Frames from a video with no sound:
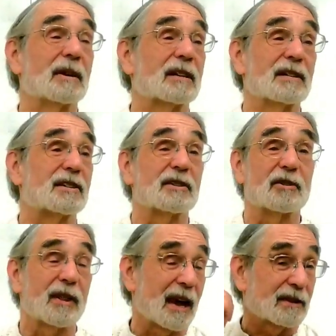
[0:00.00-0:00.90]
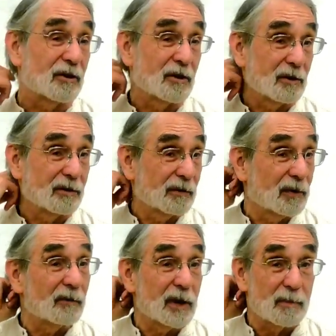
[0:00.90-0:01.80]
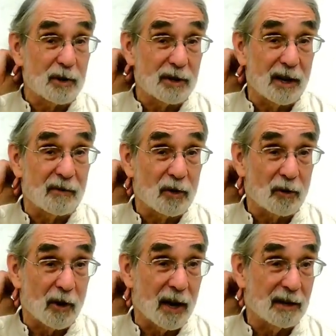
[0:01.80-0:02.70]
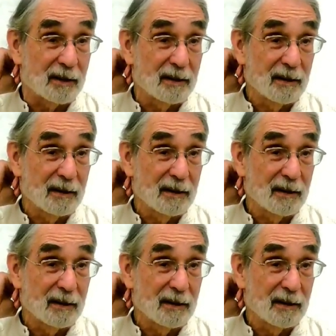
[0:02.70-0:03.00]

and consider that your 50% of your grade.